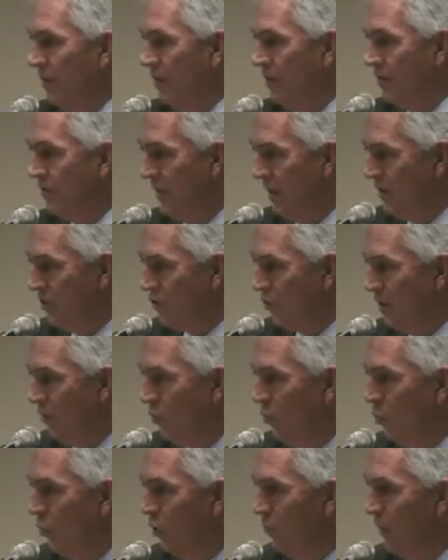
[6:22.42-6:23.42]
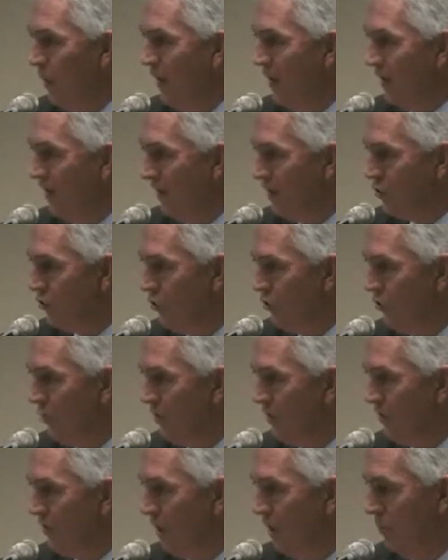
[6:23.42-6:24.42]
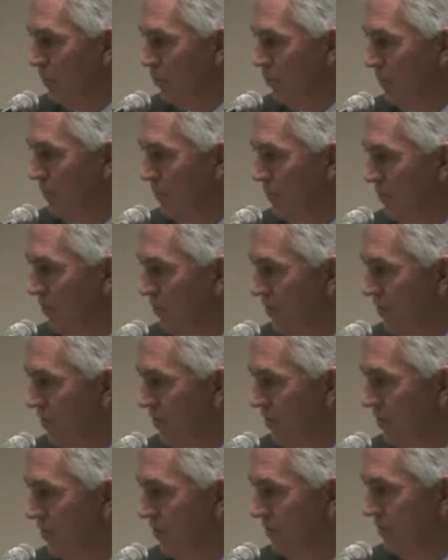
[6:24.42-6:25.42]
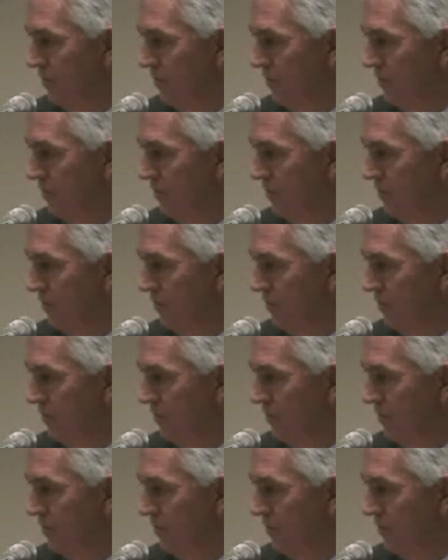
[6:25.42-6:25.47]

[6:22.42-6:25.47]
The second string quarterback gets hurt, comes off the field.